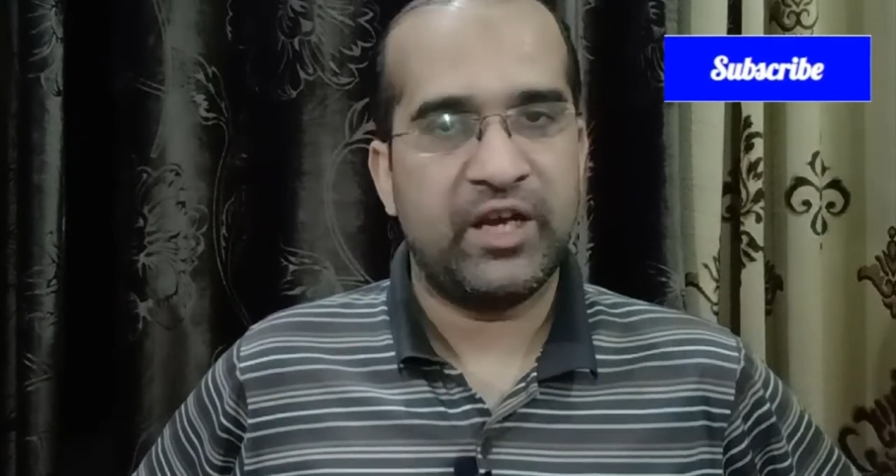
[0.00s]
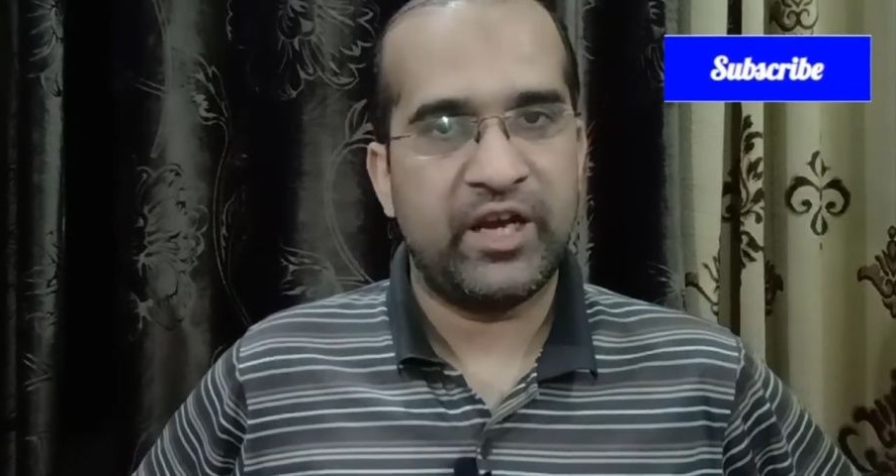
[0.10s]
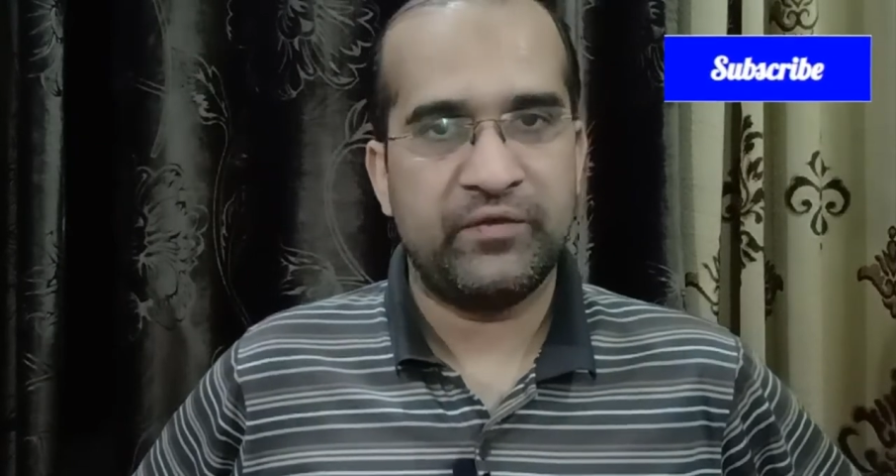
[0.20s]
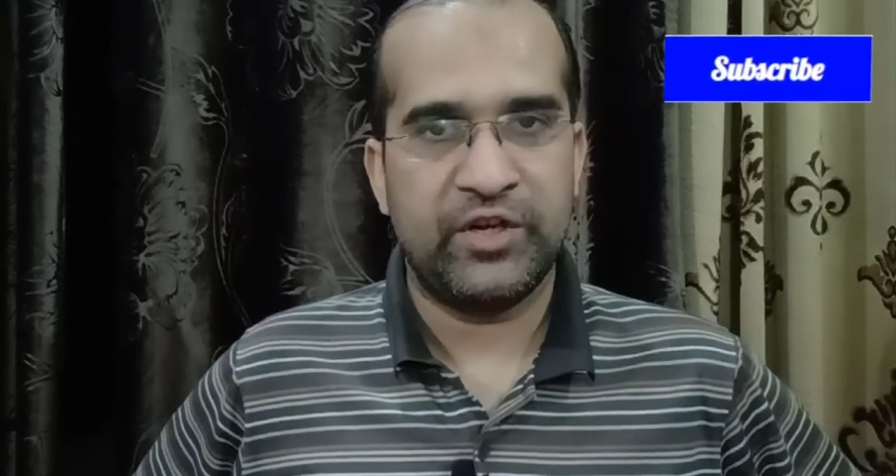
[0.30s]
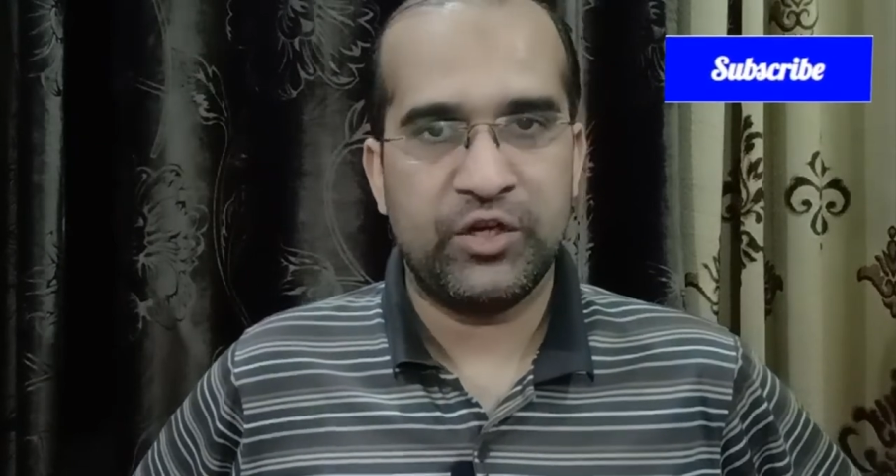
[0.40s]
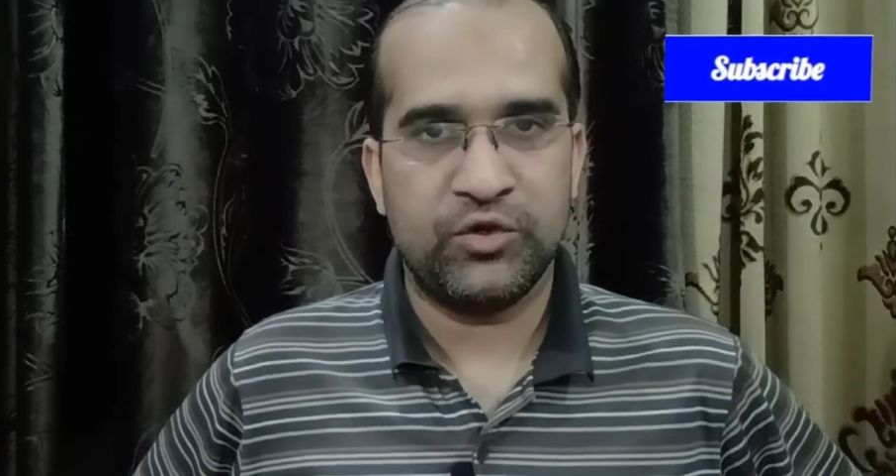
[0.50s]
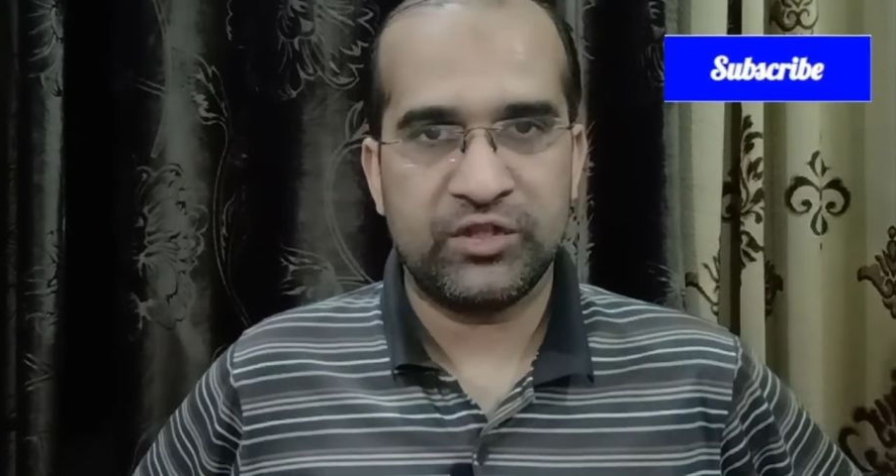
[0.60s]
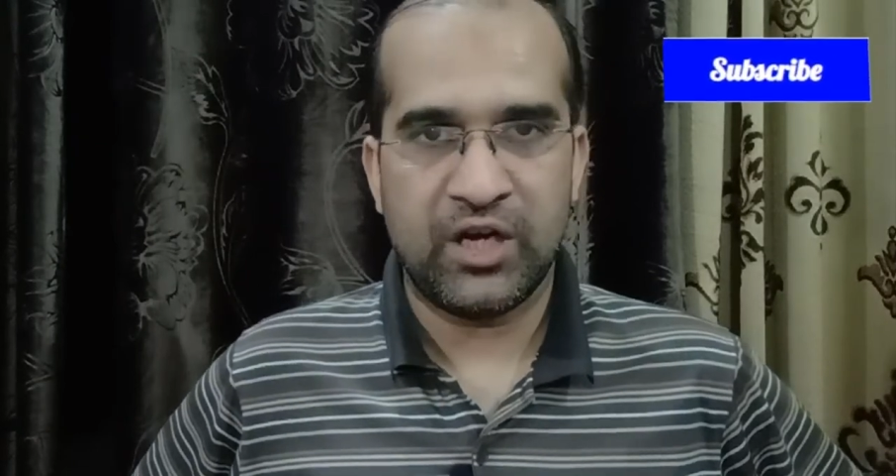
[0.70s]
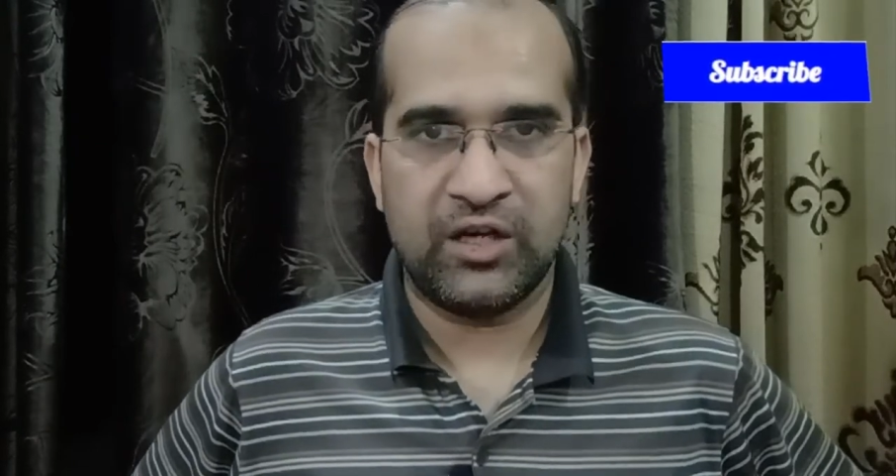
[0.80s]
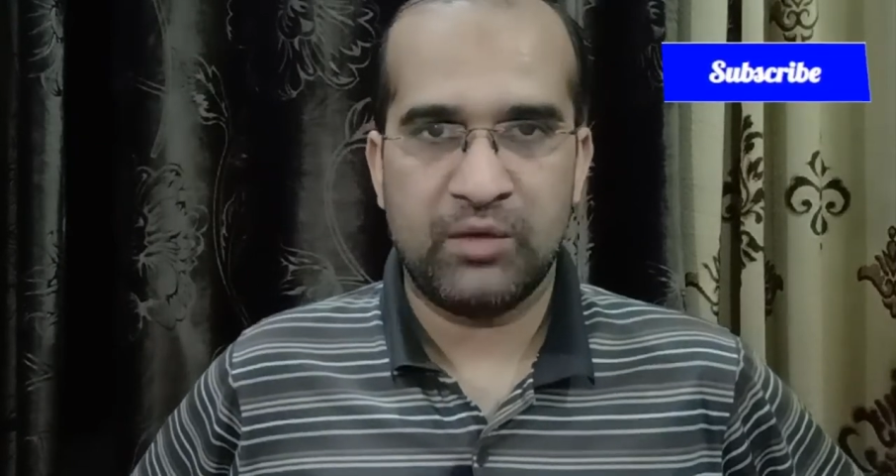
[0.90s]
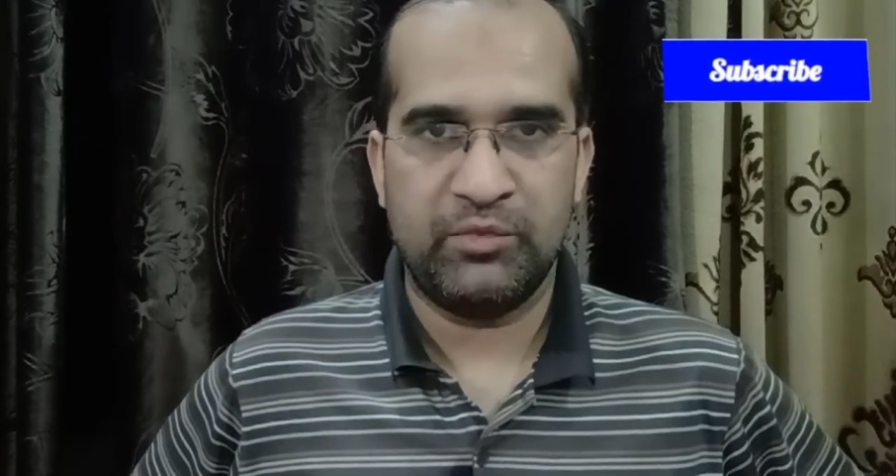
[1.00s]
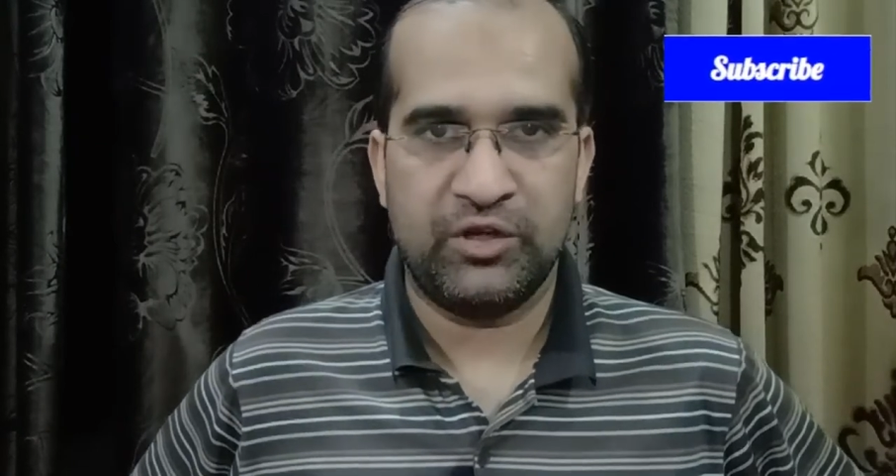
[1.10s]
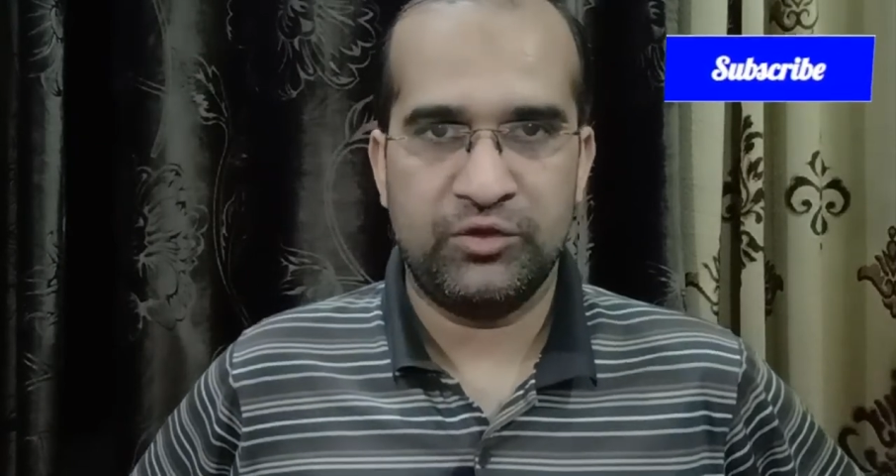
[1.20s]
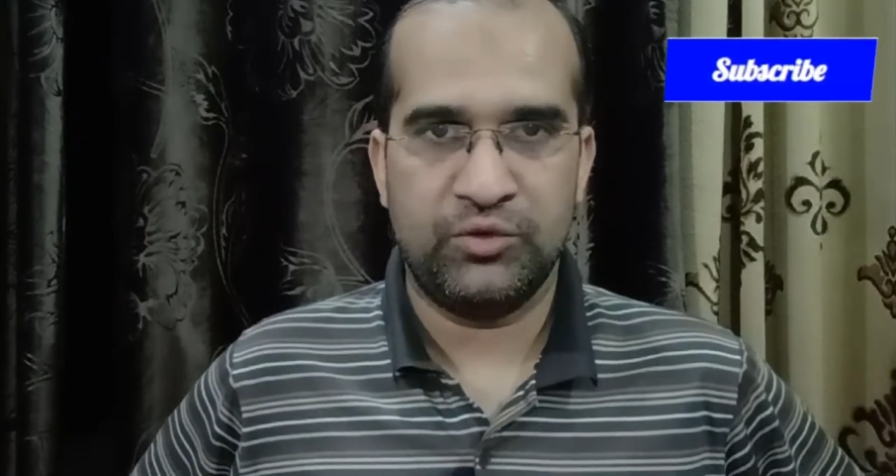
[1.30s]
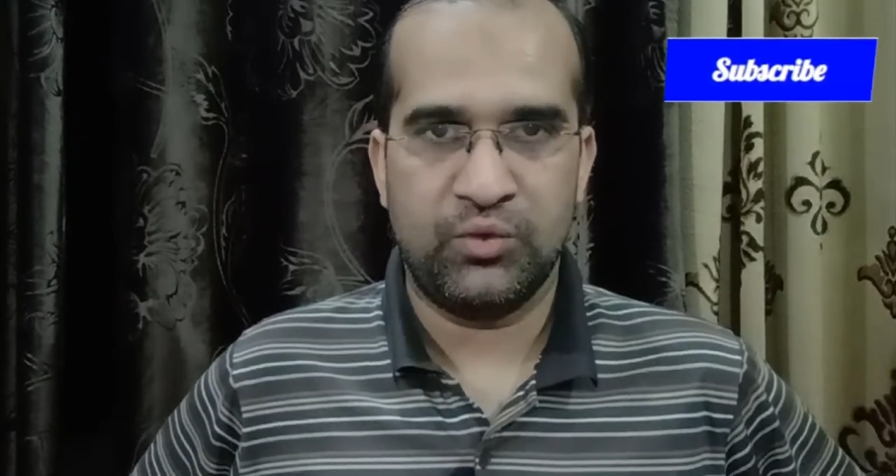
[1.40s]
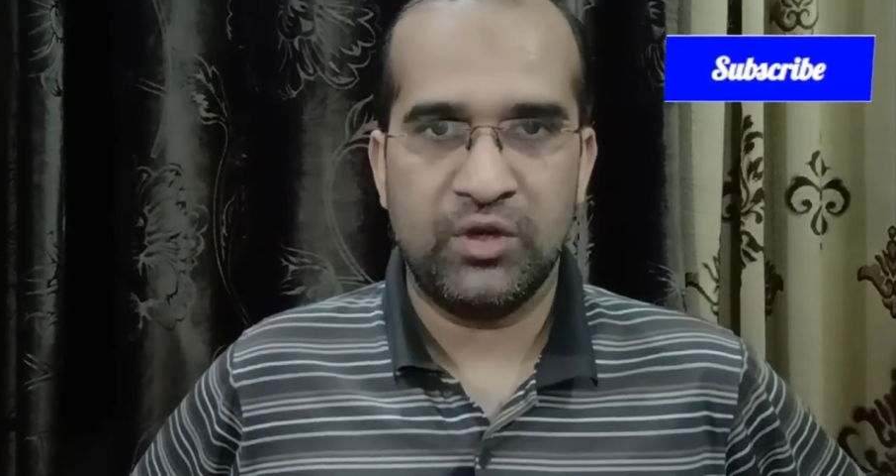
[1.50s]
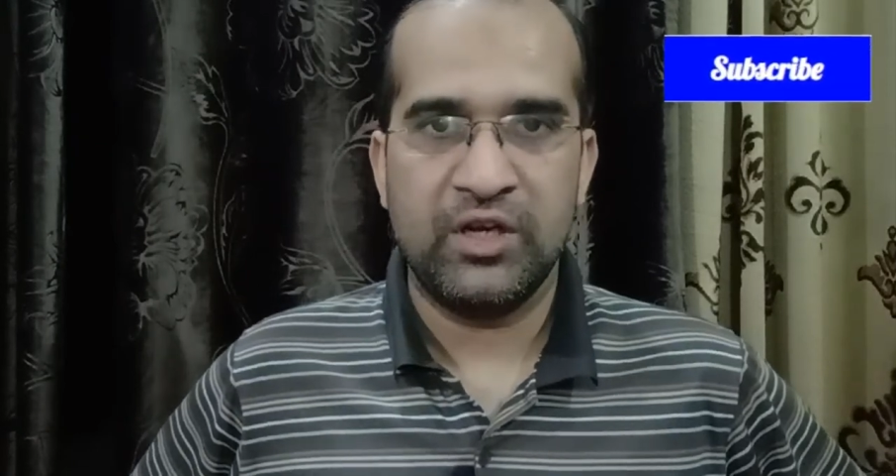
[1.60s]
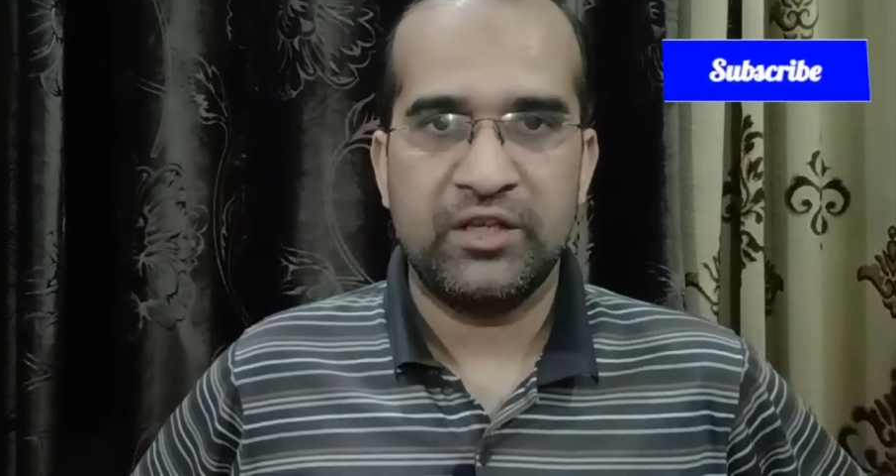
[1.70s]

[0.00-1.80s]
and videos are coming to you.